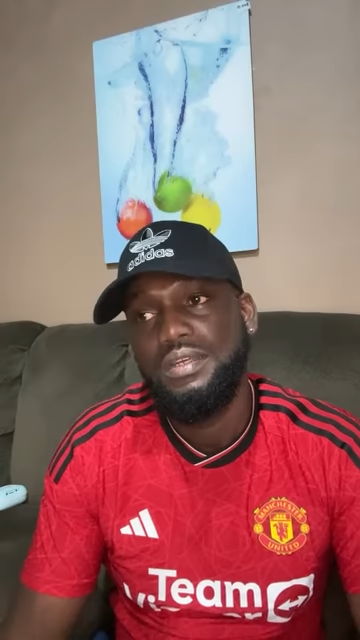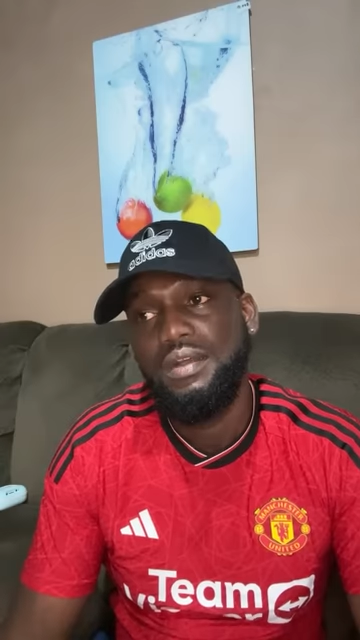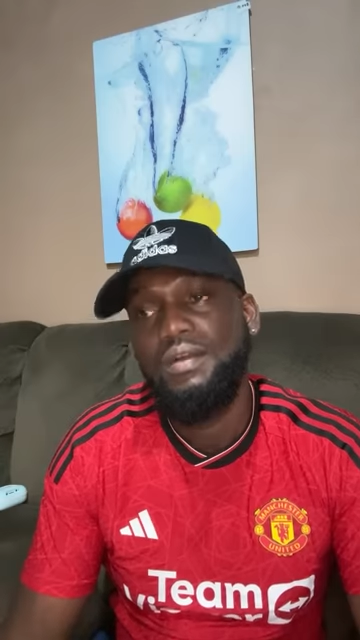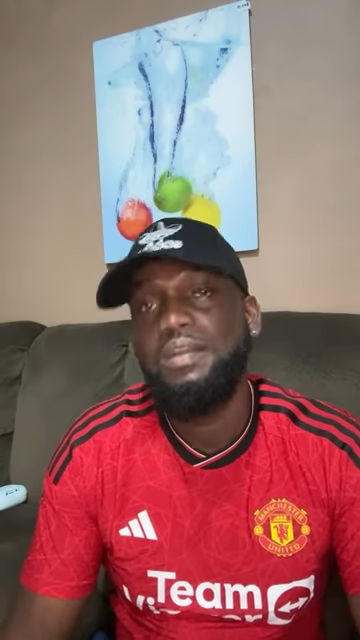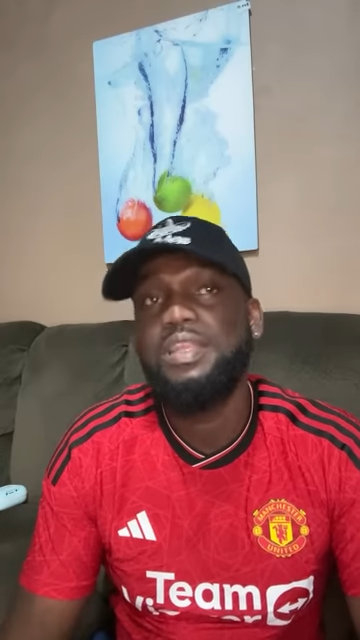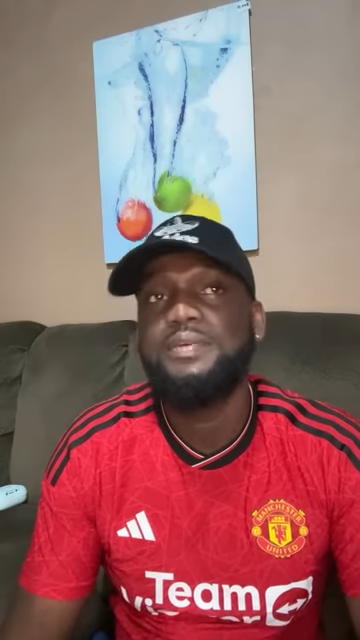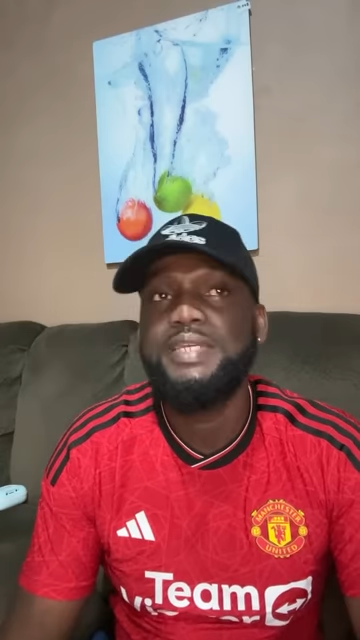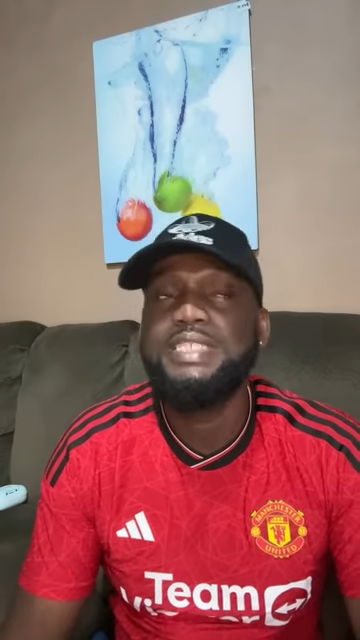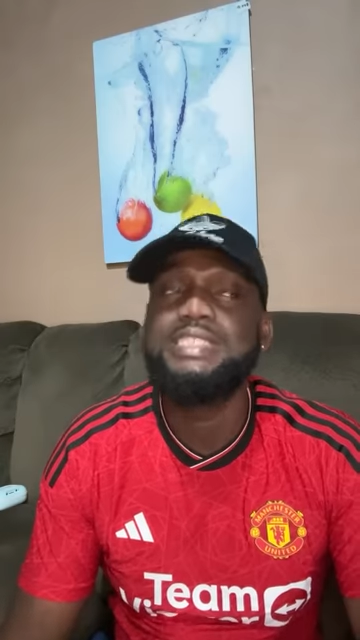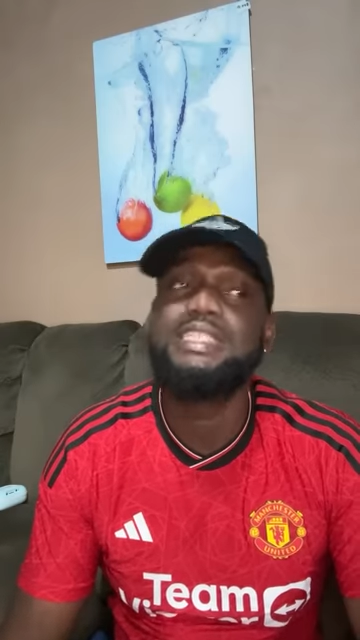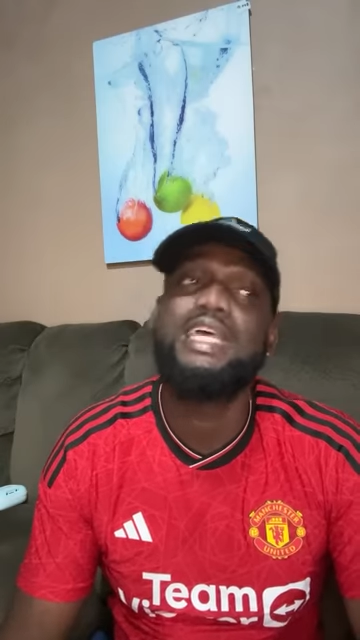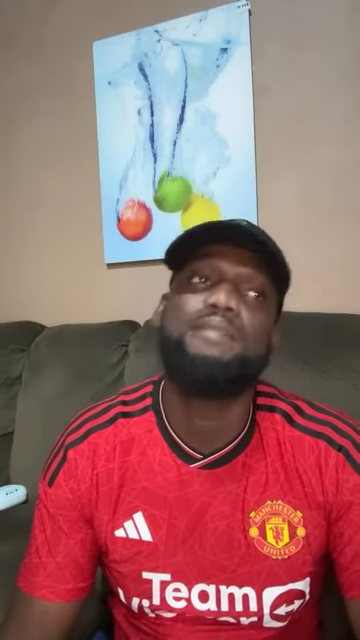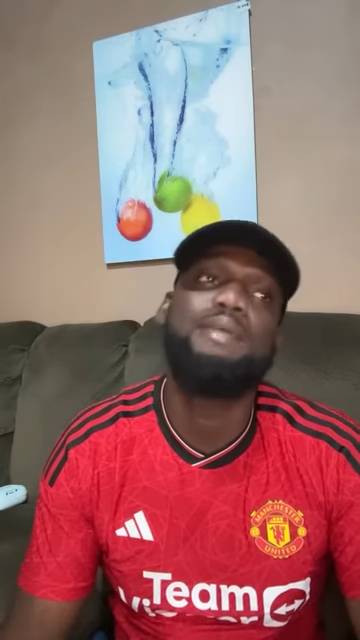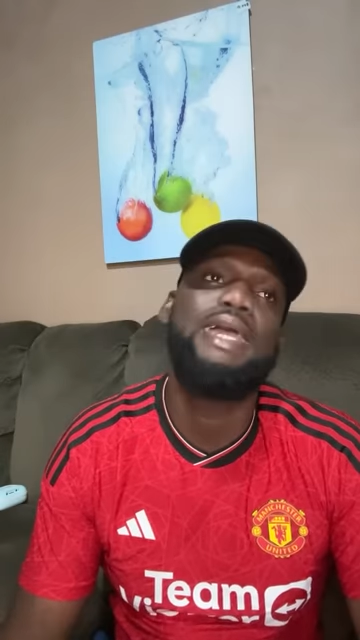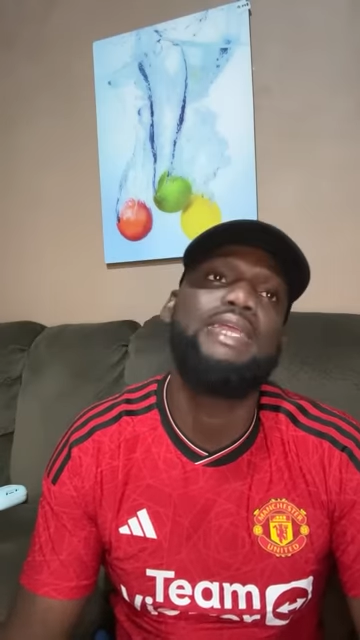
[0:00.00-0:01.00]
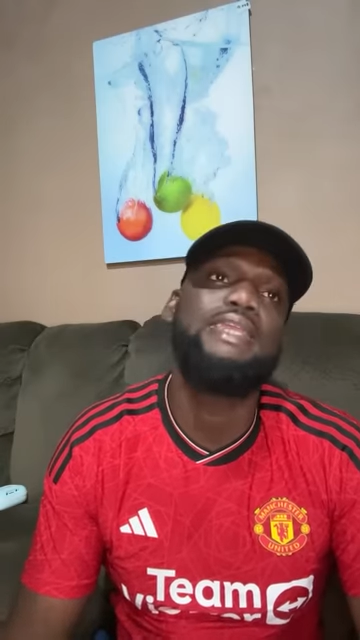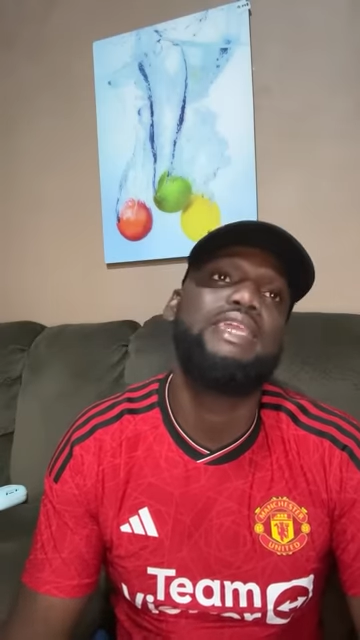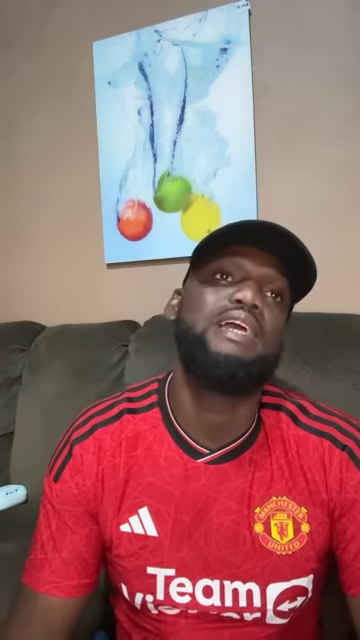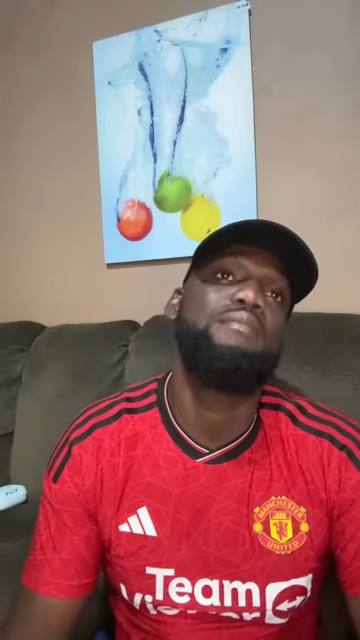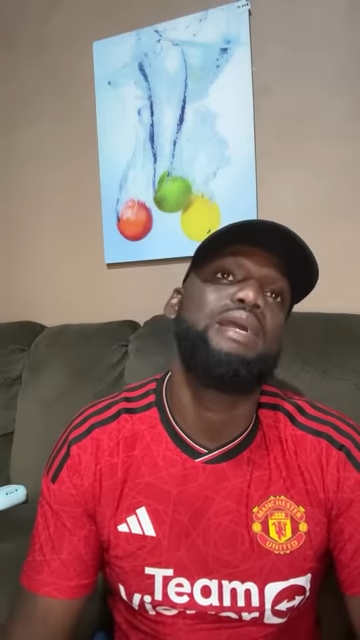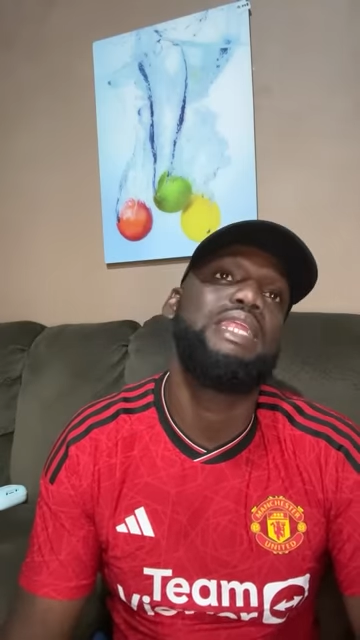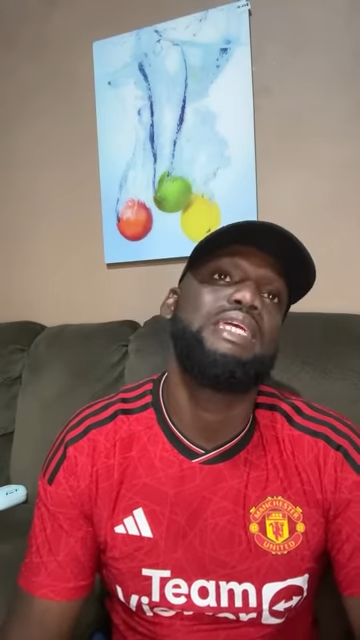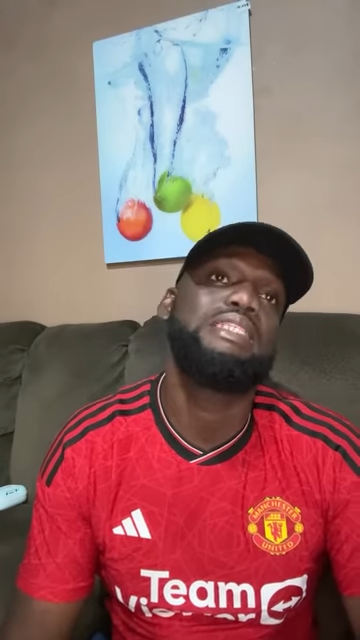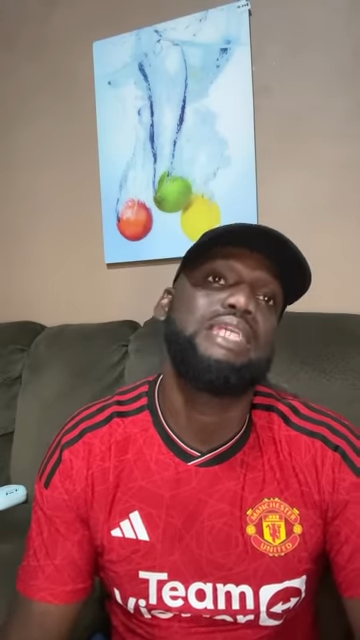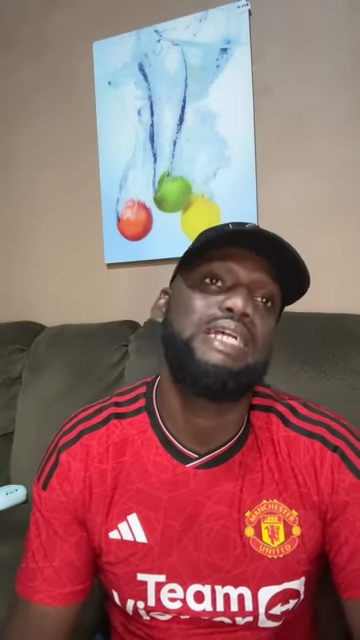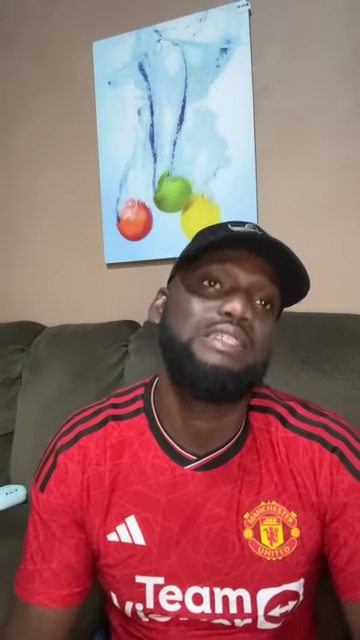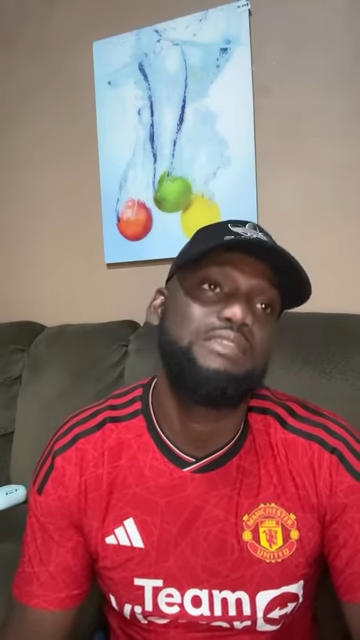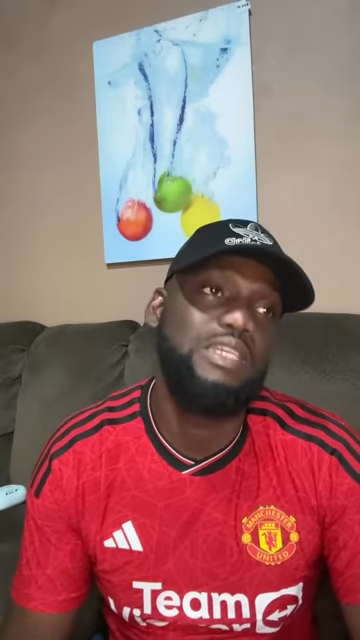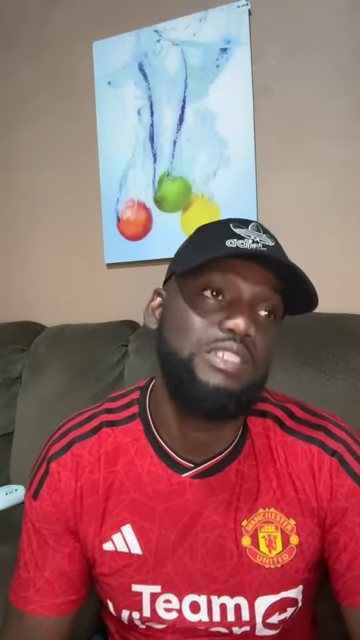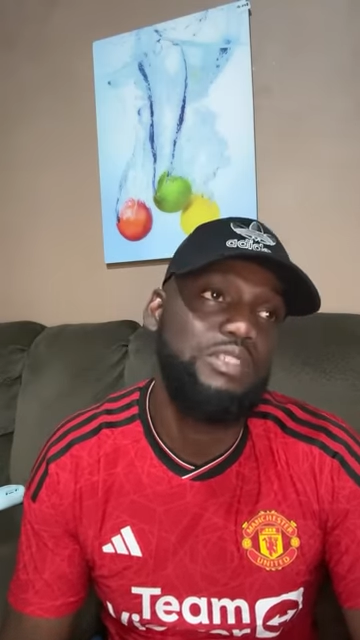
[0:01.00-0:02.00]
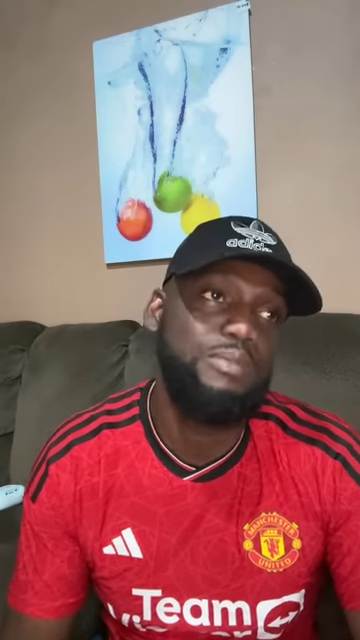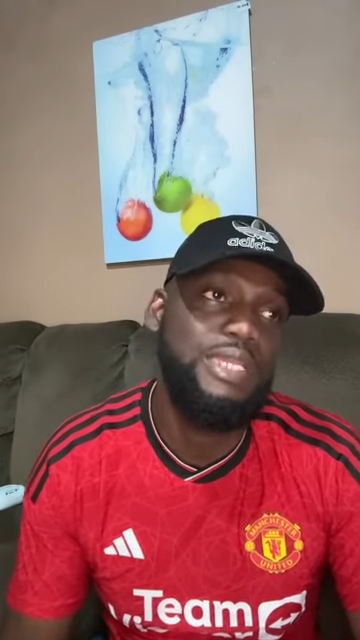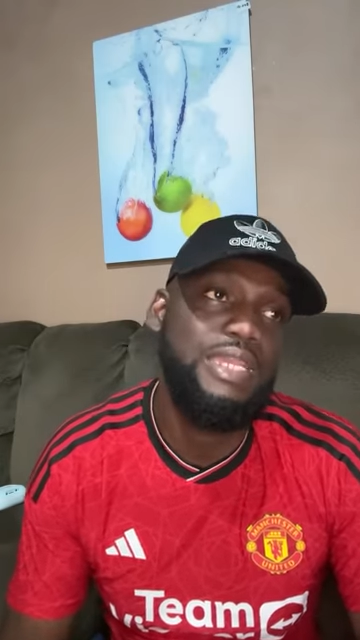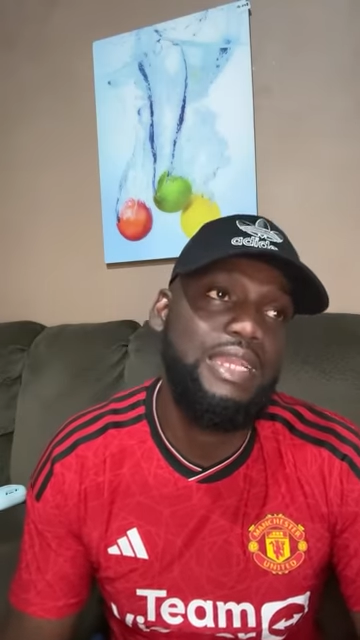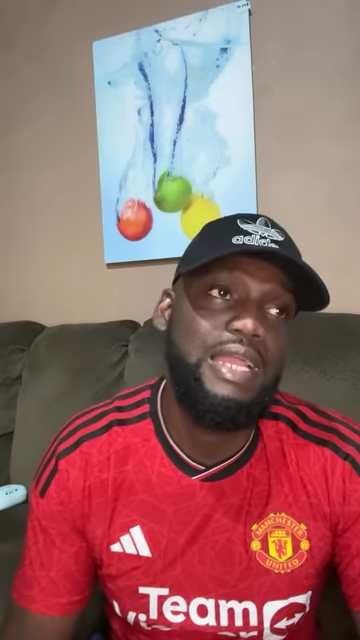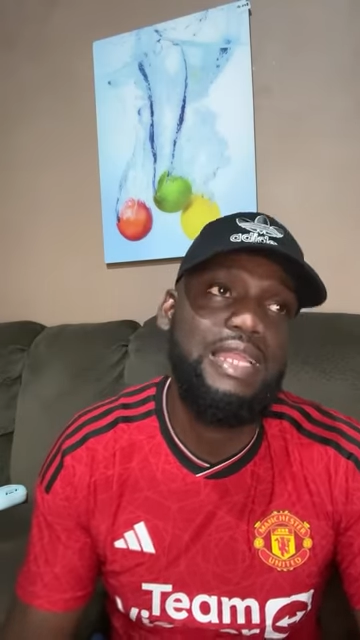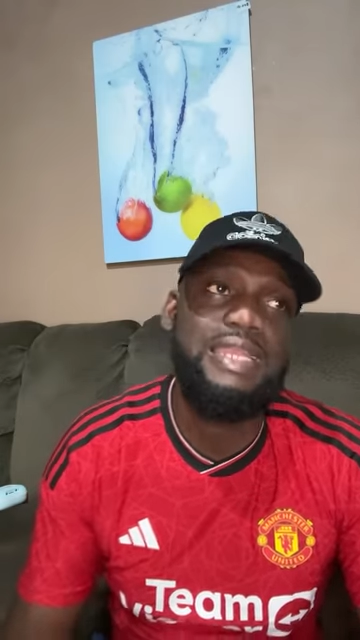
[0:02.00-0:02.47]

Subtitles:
Only reason they might give a man a chance from Jamaica,